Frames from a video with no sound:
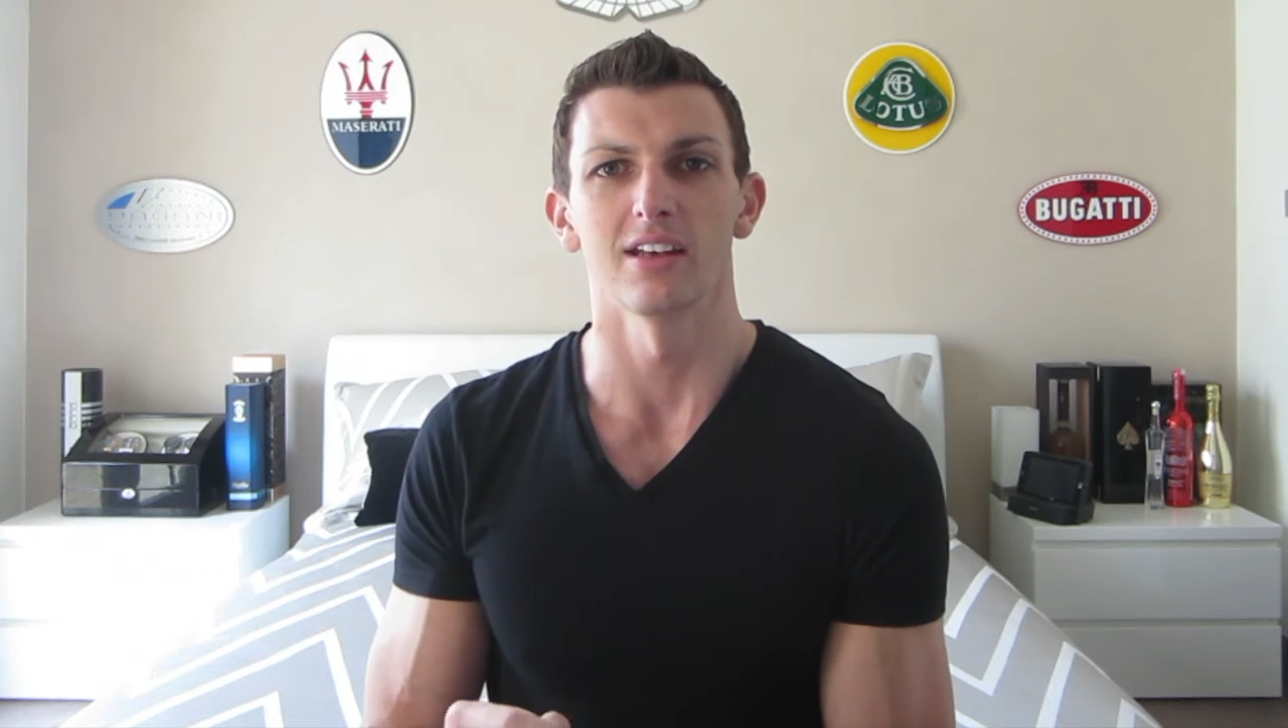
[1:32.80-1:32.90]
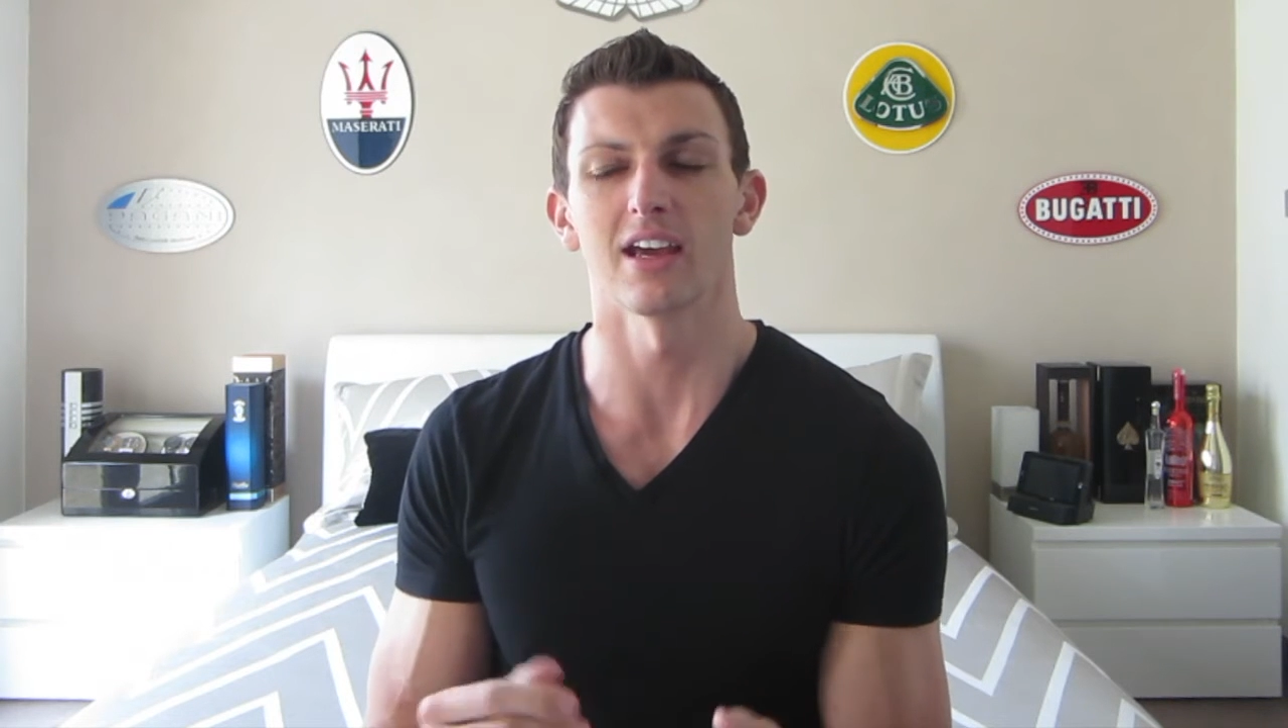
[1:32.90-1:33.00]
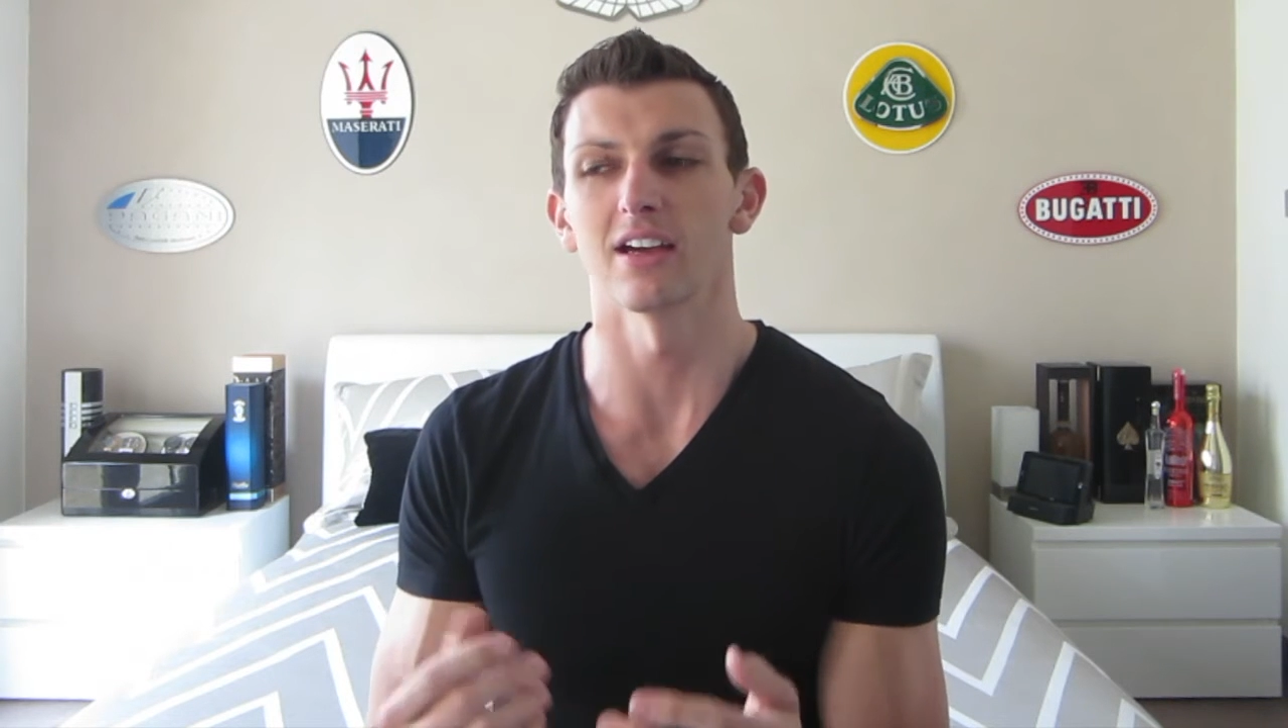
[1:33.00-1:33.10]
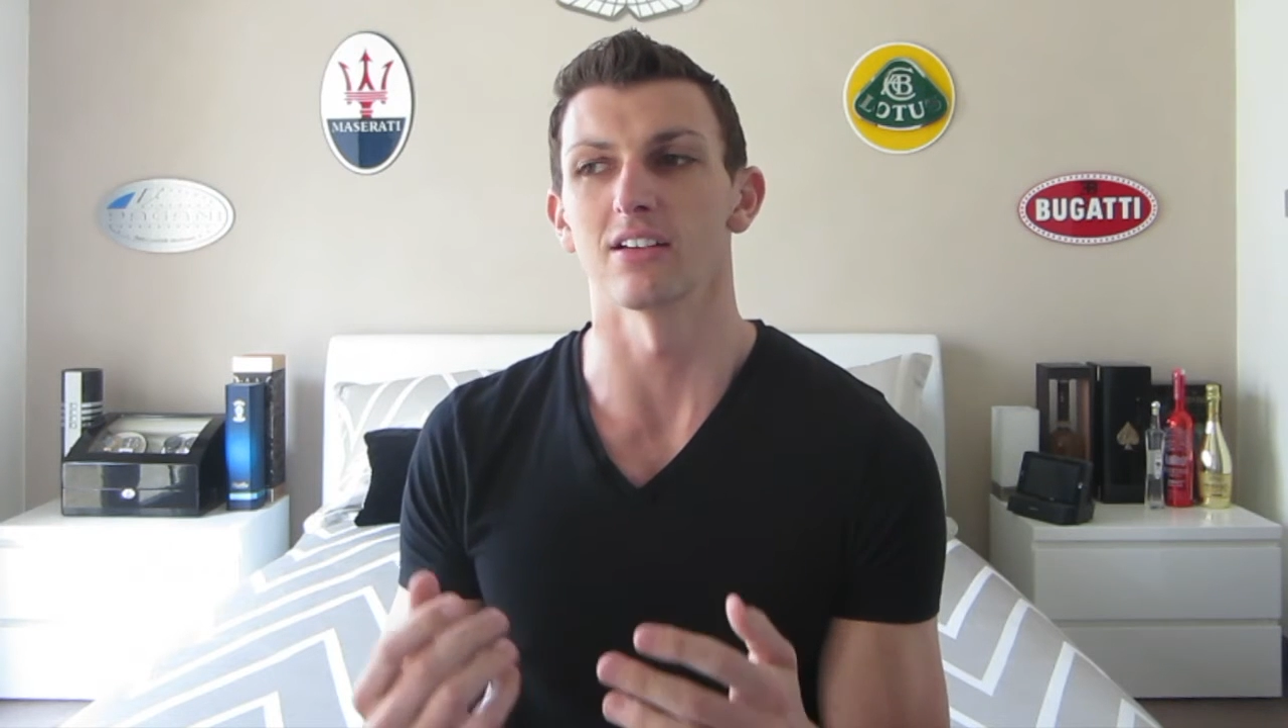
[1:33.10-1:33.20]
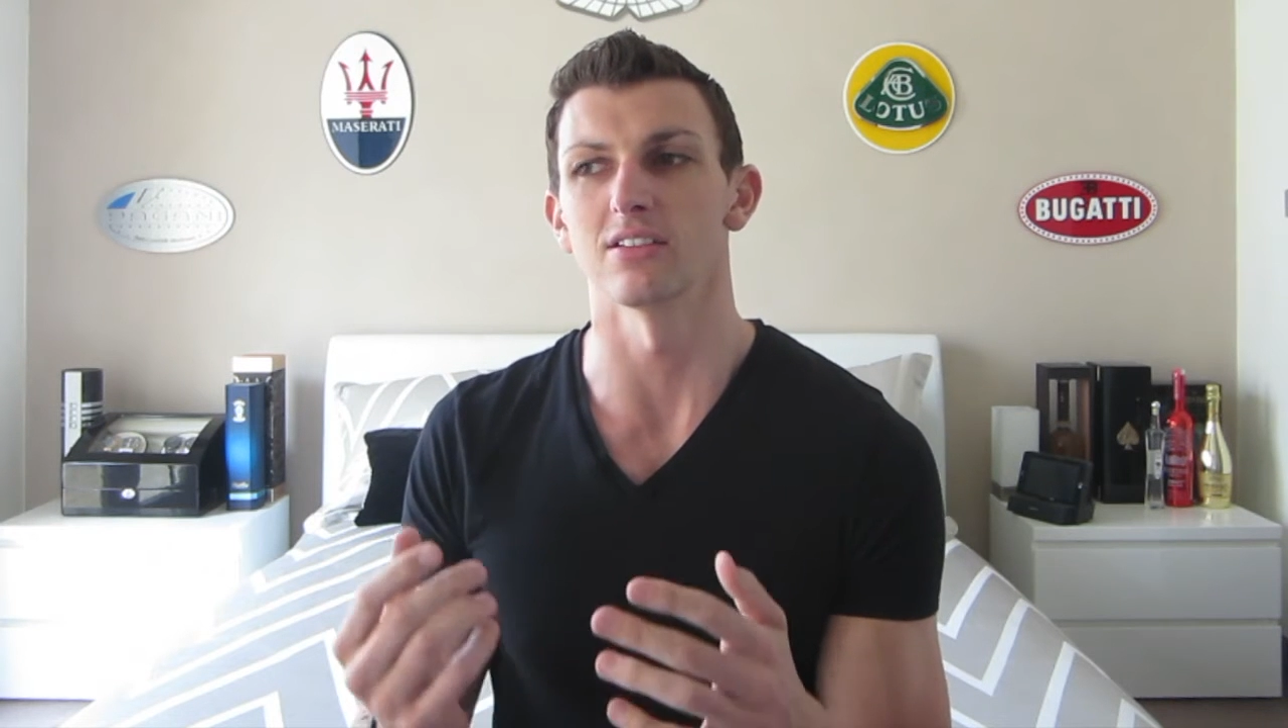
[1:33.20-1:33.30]

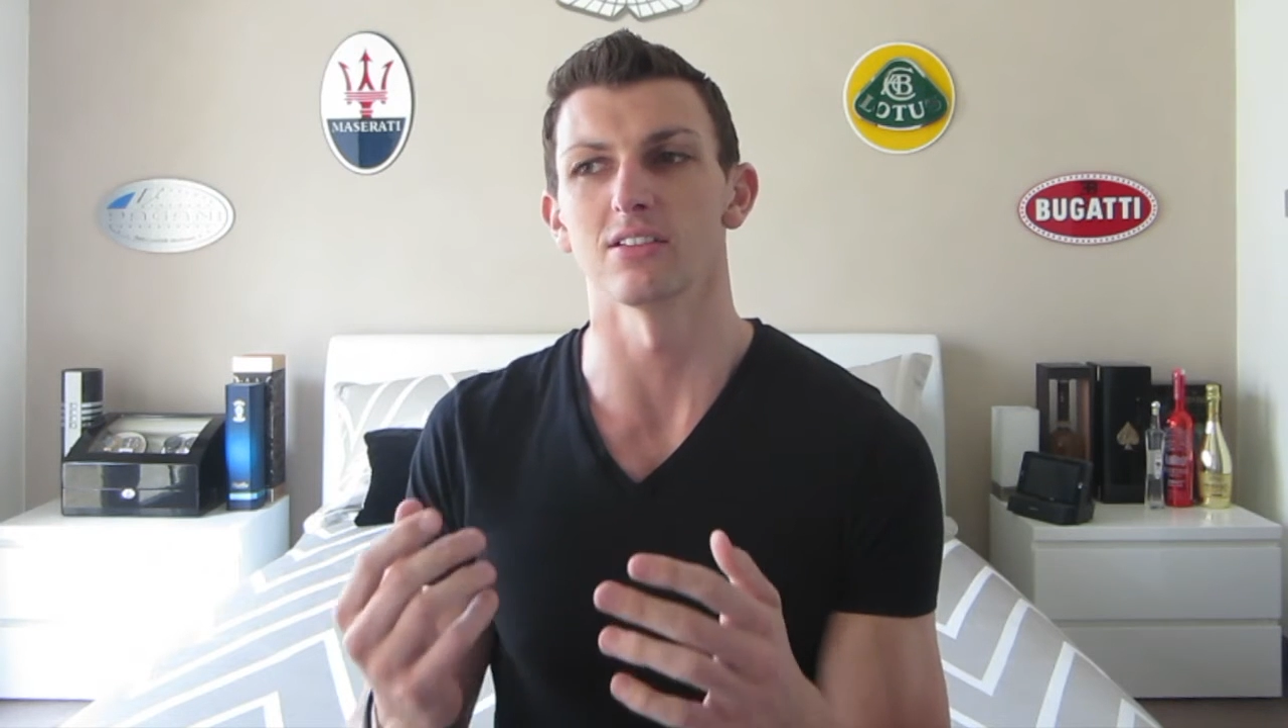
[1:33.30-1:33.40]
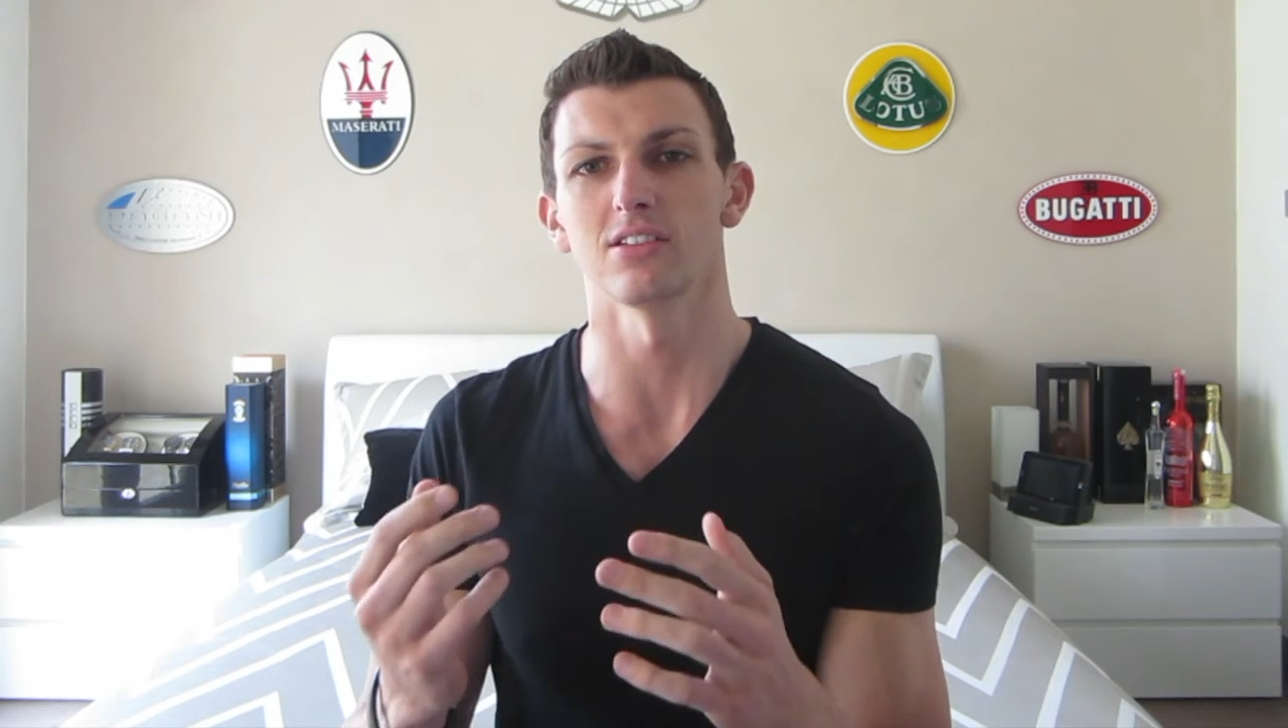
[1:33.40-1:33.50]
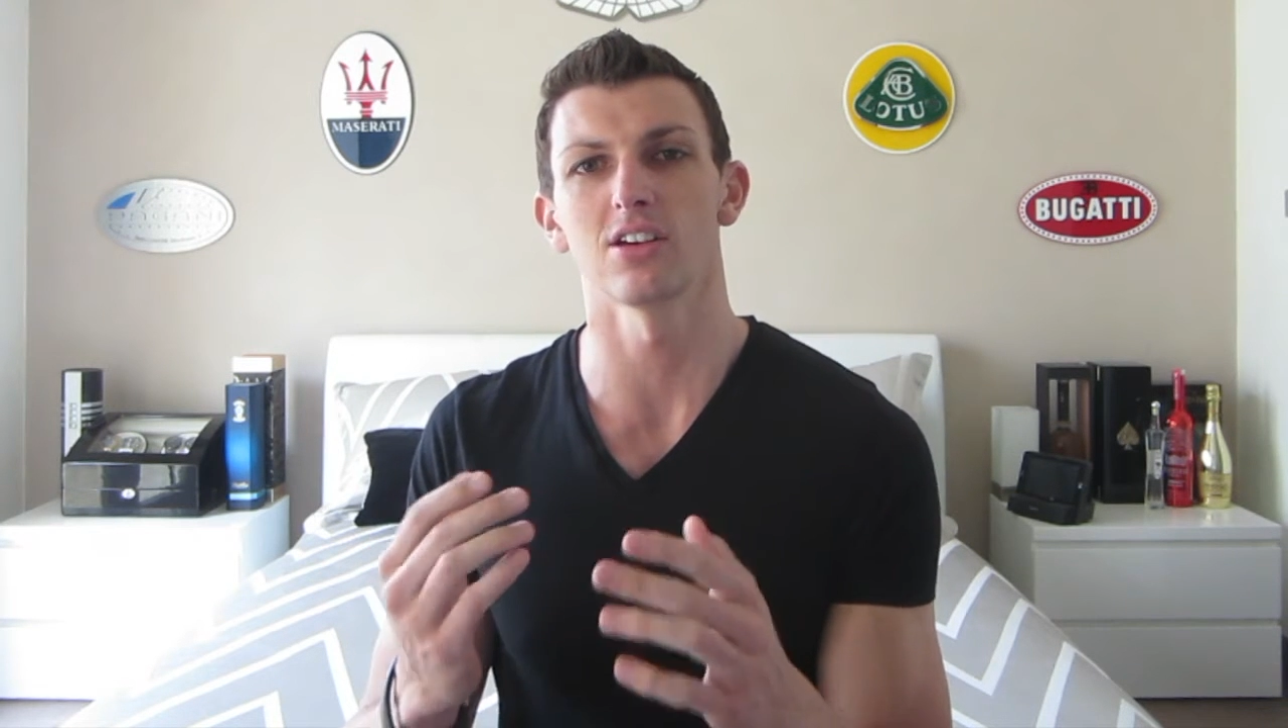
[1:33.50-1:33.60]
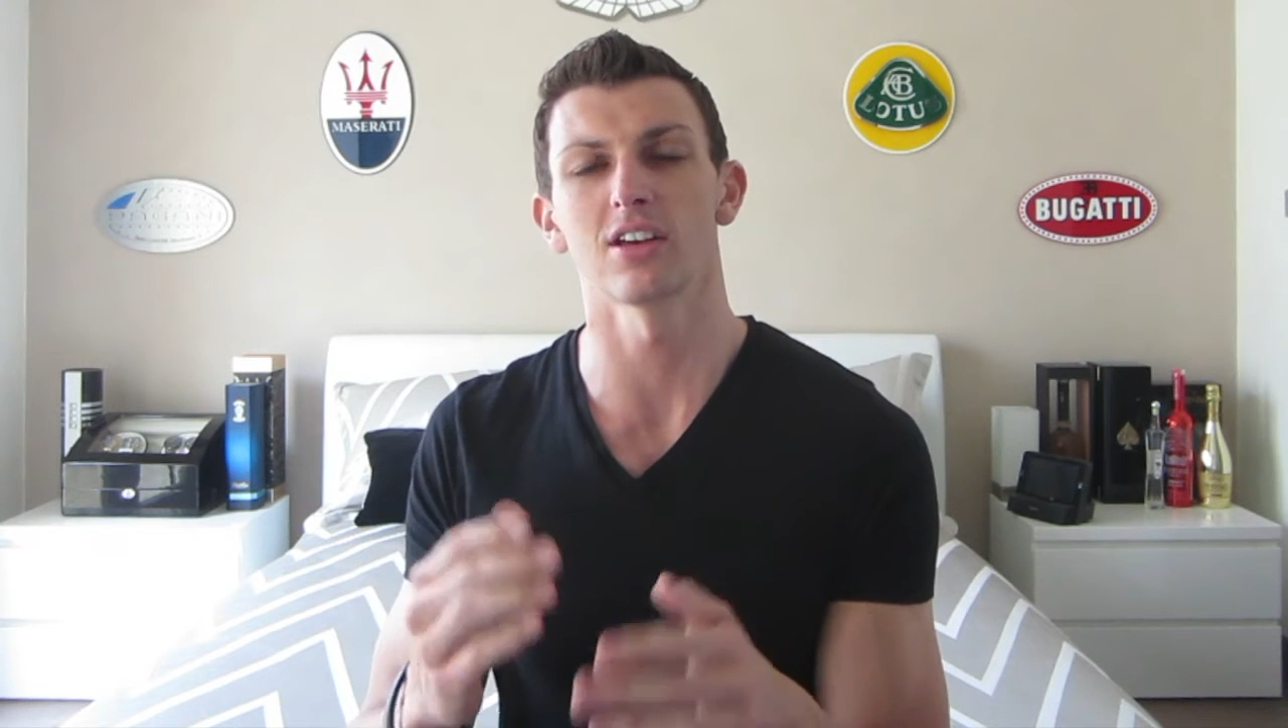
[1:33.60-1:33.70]
Now, you